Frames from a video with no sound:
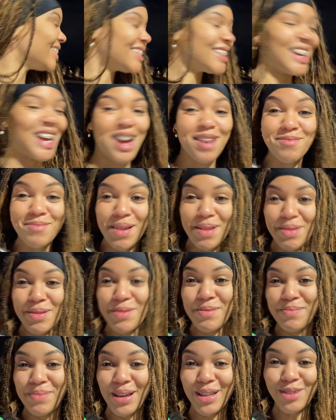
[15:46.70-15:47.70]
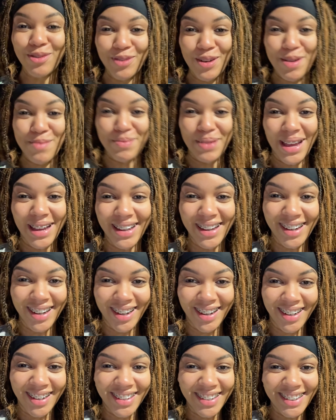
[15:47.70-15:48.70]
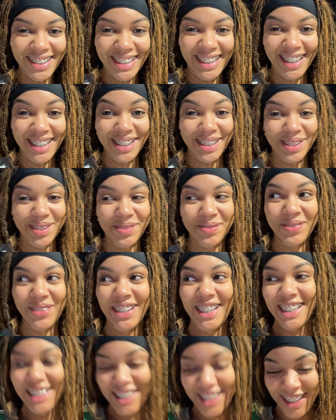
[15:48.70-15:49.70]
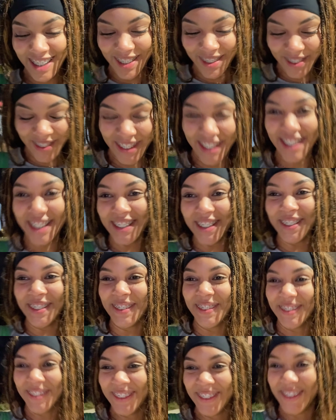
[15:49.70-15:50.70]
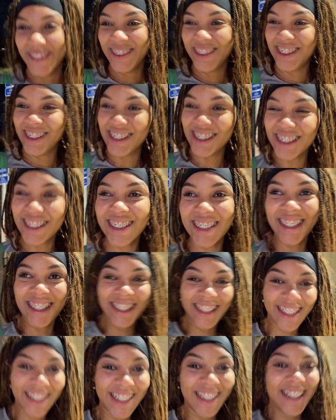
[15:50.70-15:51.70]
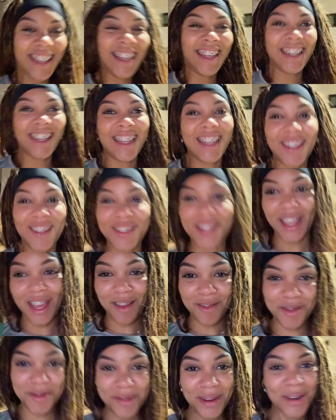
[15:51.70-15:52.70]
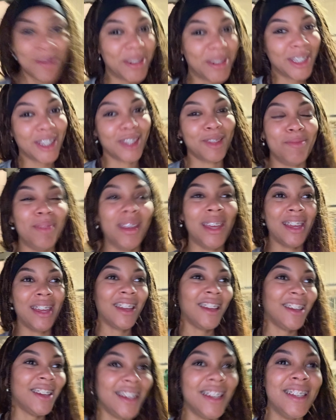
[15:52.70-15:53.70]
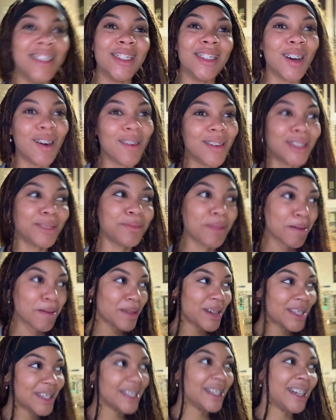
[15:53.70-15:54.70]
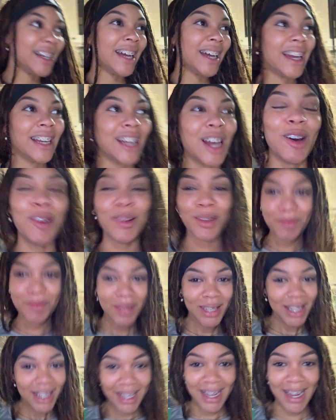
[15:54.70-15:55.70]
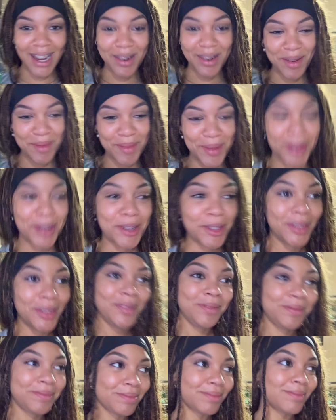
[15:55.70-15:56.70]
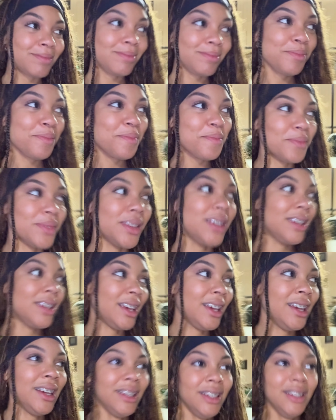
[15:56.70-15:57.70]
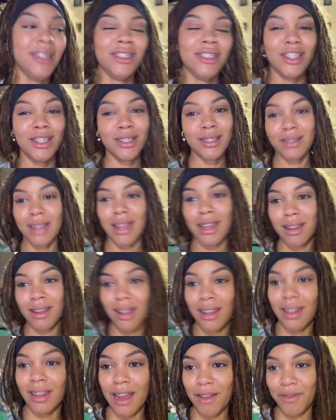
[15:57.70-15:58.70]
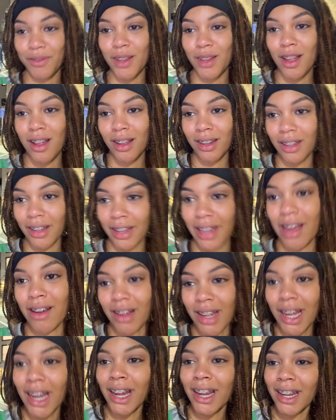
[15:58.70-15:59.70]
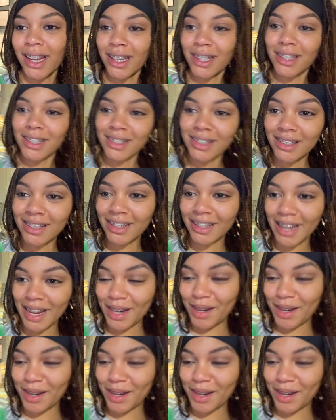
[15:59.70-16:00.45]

I have my little best friend back here. Look at him, and he's so cute. And he goes everywhere with me. He's always by my side, holding me accountable. Just like a lifelong lookout guy. Look at